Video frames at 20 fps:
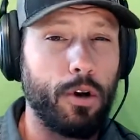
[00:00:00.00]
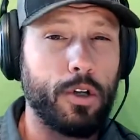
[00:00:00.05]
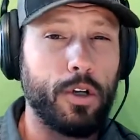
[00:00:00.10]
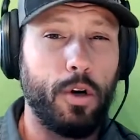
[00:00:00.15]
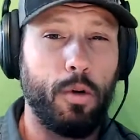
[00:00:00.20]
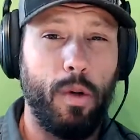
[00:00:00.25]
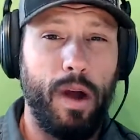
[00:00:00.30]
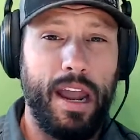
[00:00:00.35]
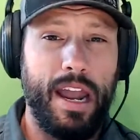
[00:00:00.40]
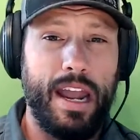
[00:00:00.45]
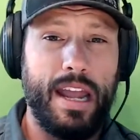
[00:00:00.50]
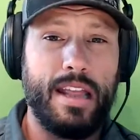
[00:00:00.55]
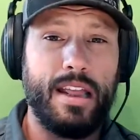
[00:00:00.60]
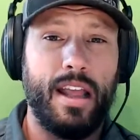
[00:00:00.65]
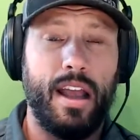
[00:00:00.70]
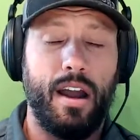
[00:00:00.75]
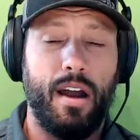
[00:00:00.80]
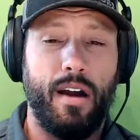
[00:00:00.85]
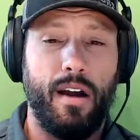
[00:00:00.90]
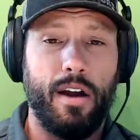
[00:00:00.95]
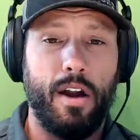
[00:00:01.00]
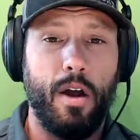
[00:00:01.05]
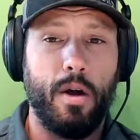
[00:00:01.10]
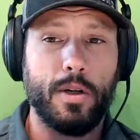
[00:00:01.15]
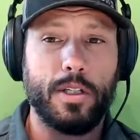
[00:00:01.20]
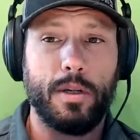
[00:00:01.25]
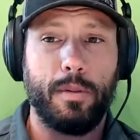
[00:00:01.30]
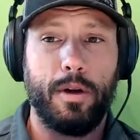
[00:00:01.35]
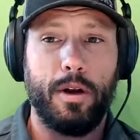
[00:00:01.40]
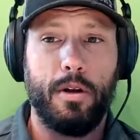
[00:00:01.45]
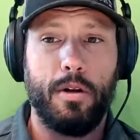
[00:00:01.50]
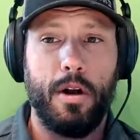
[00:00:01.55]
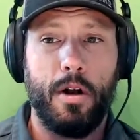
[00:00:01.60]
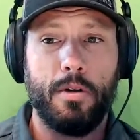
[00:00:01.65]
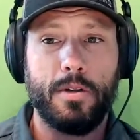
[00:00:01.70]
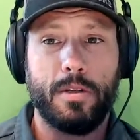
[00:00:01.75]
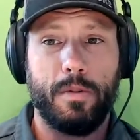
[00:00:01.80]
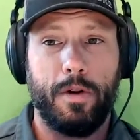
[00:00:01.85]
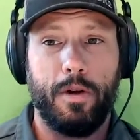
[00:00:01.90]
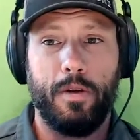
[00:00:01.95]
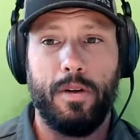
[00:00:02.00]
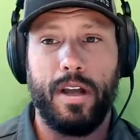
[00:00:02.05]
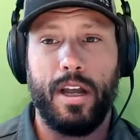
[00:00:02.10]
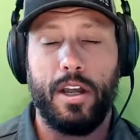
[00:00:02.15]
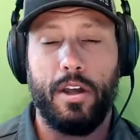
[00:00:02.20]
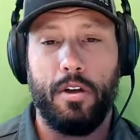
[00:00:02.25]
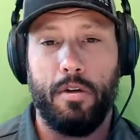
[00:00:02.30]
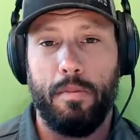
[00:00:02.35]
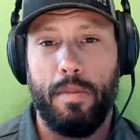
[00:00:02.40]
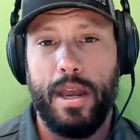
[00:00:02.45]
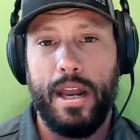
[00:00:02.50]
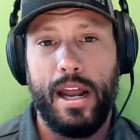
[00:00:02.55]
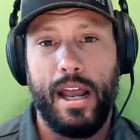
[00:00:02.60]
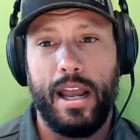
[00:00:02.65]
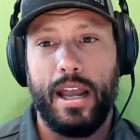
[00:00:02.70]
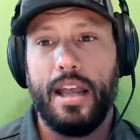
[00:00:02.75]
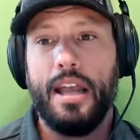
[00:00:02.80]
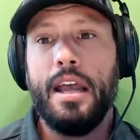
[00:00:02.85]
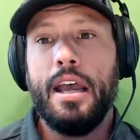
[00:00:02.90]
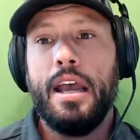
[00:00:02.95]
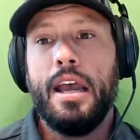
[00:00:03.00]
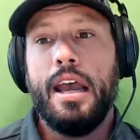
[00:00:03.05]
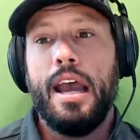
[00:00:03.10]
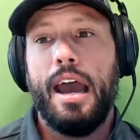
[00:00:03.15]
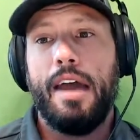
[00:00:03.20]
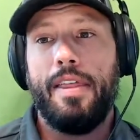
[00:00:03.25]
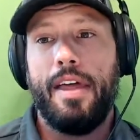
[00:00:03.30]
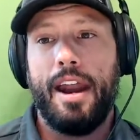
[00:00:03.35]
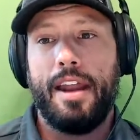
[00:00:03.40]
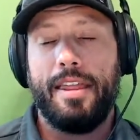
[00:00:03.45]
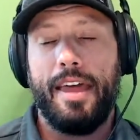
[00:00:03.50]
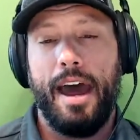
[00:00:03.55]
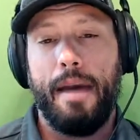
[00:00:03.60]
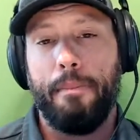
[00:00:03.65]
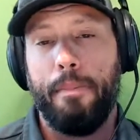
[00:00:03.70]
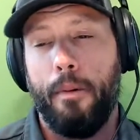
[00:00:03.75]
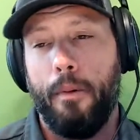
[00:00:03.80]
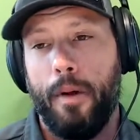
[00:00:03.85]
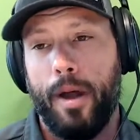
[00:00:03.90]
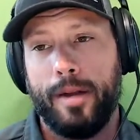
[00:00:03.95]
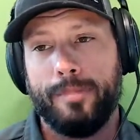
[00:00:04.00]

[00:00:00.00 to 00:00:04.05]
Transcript: your way in there and know someone who knows someone who can get you a meeting. And then at that point,